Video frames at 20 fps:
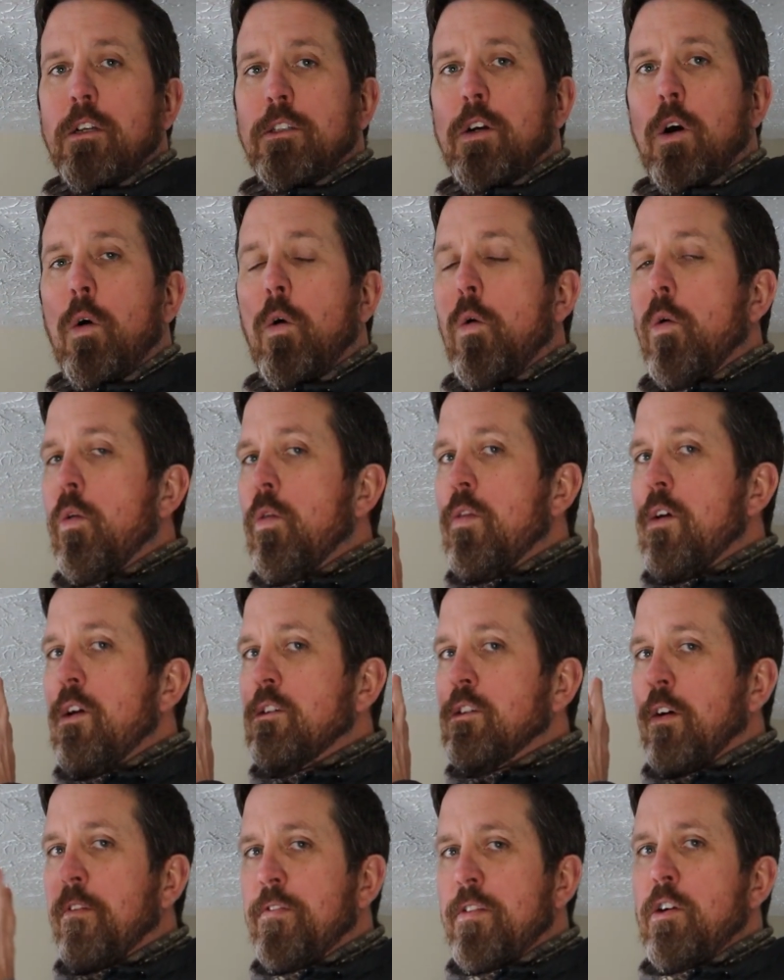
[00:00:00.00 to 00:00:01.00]
So
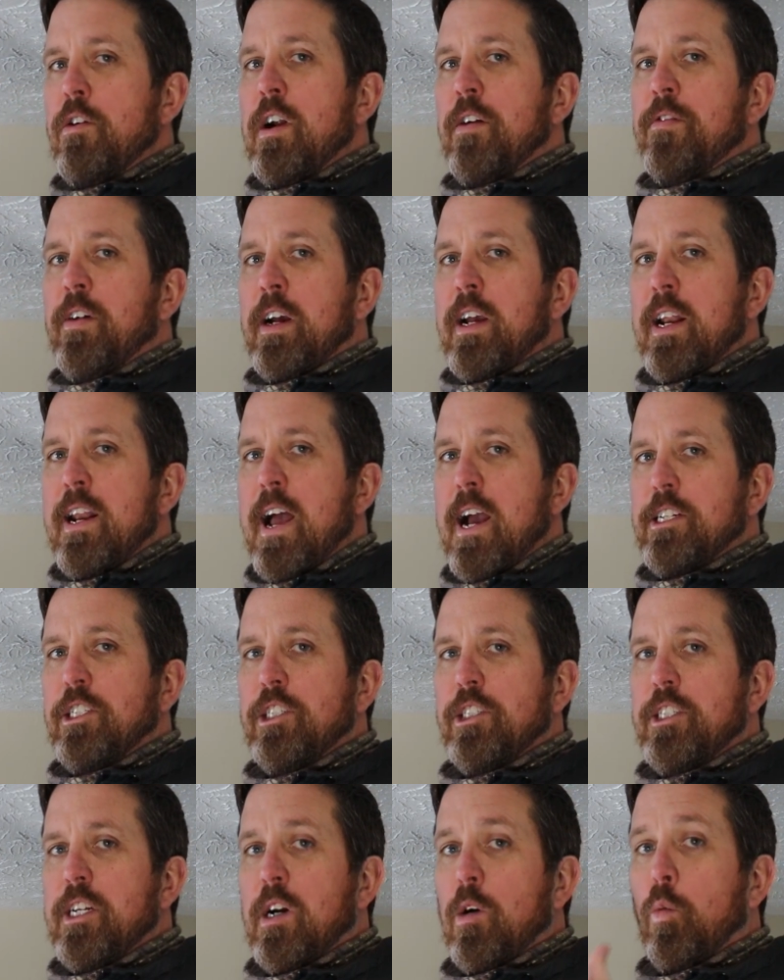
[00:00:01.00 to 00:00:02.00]
there's a few different
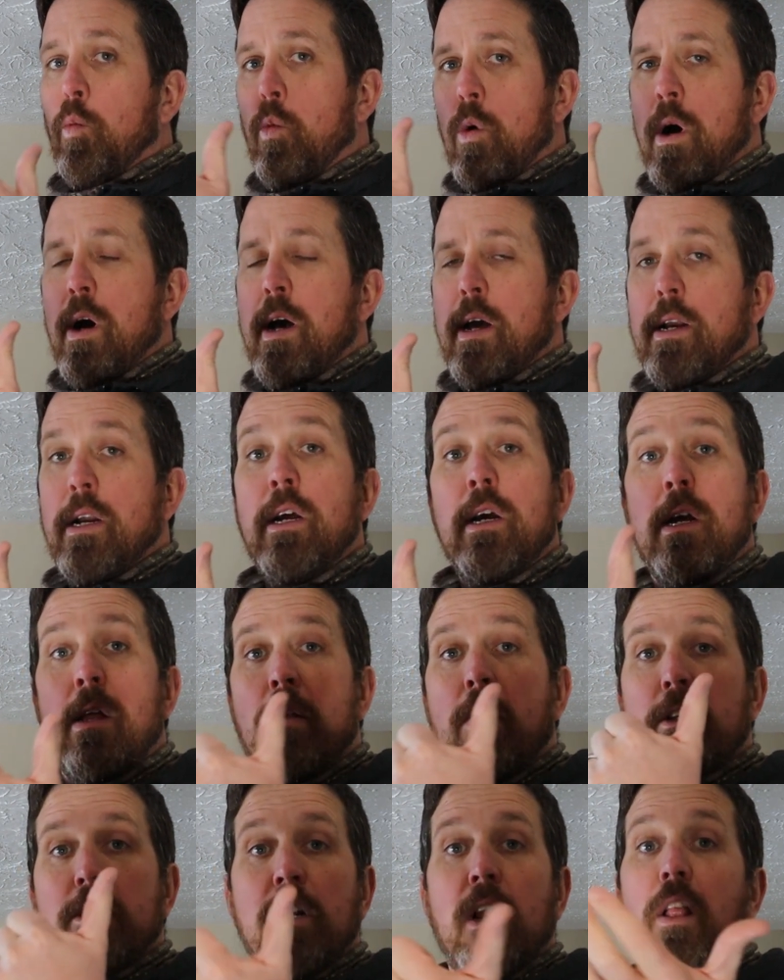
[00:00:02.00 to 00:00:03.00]
connections here. One,
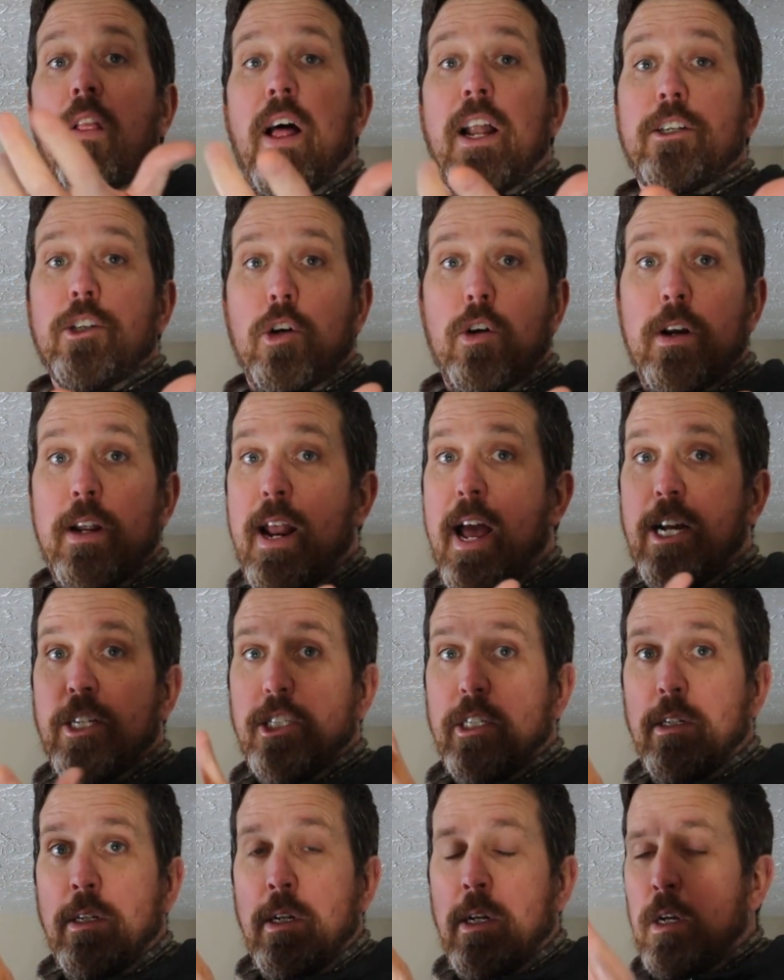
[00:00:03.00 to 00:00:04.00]
there's an electrical
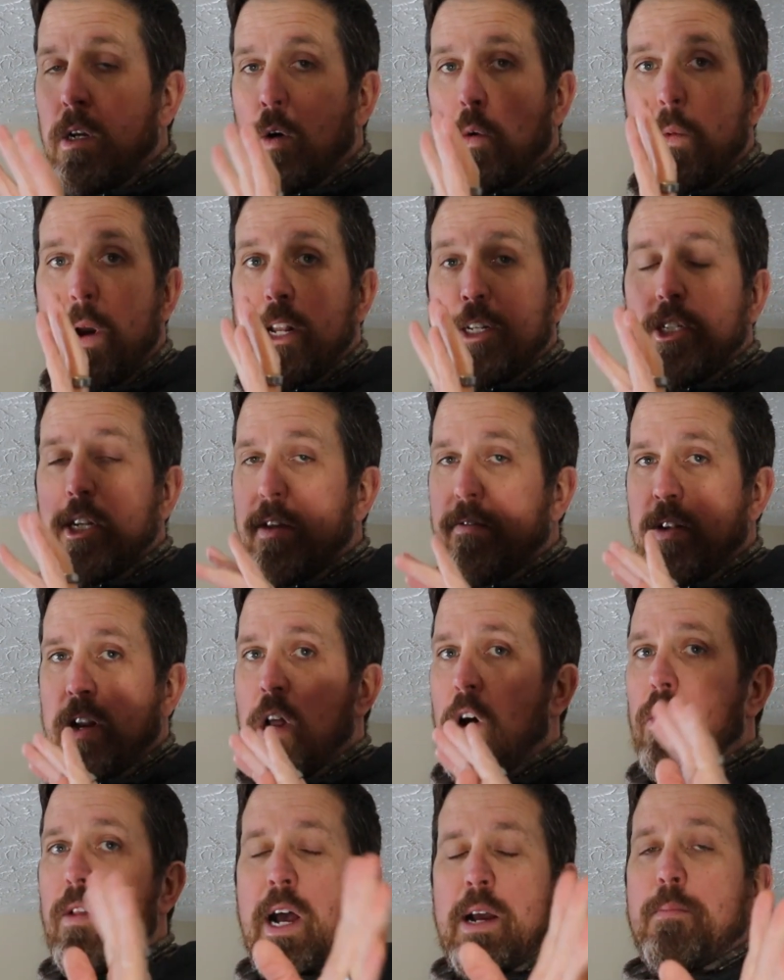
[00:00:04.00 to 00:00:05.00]
connection, which if you
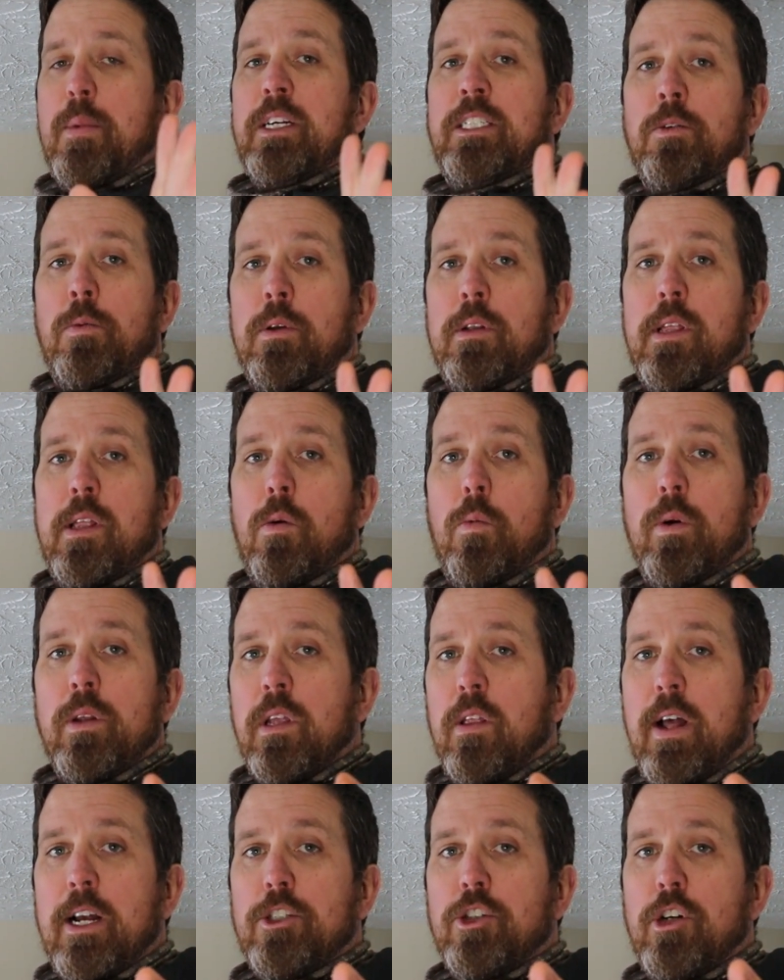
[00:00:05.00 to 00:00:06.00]
don't like messing with
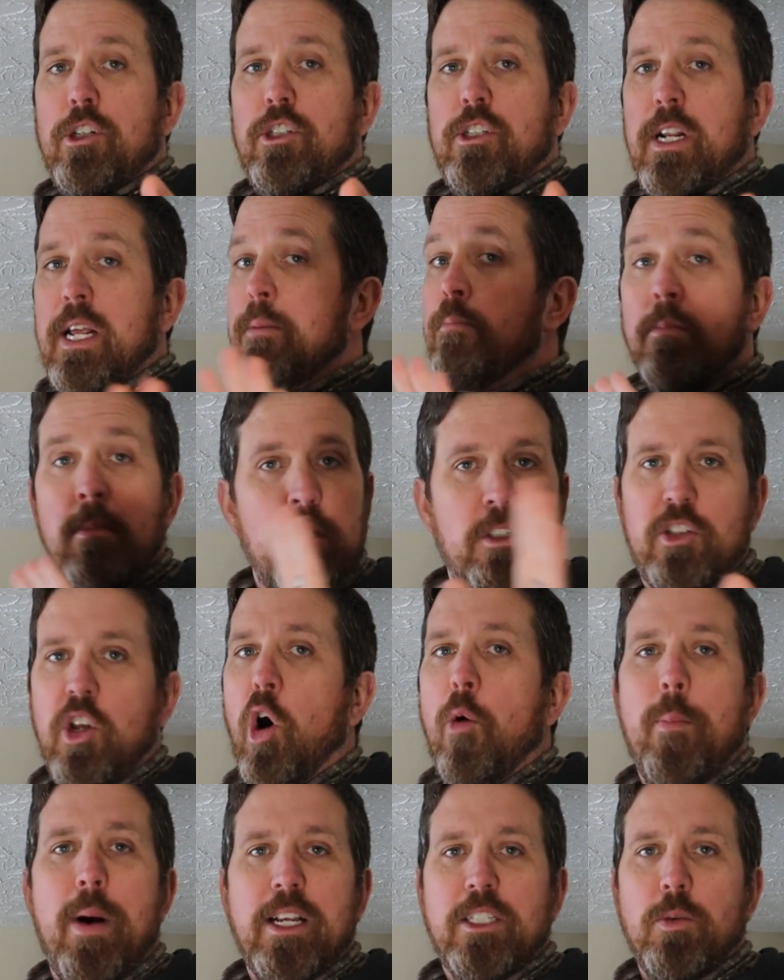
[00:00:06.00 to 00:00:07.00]
electricity,
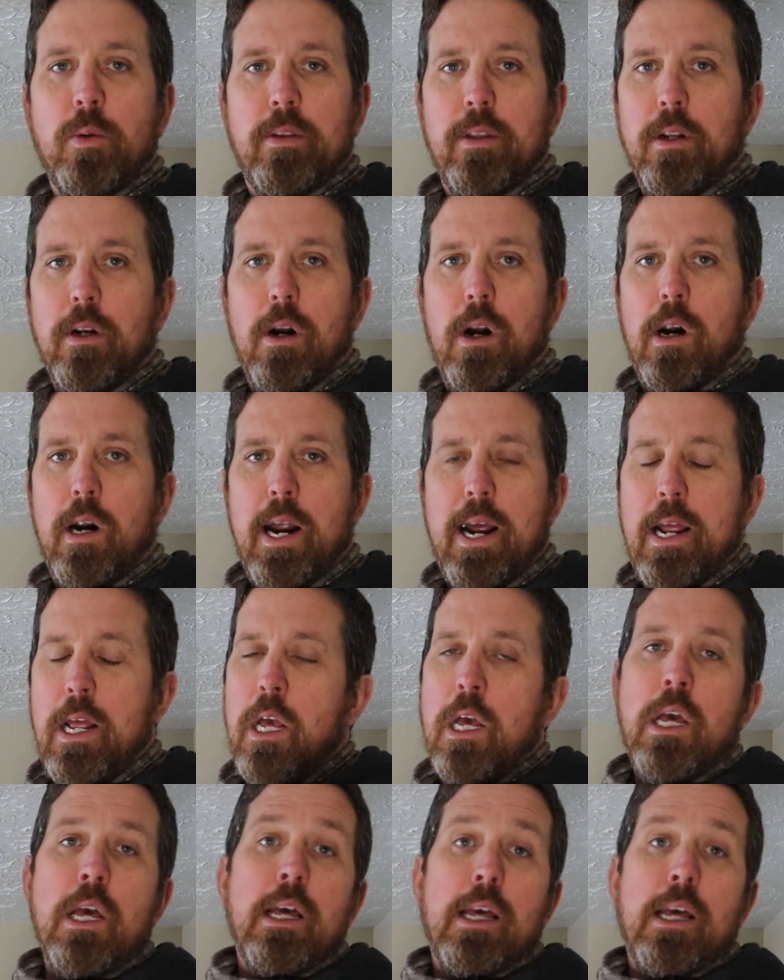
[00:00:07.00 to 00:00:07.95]
don't mess with it, all right?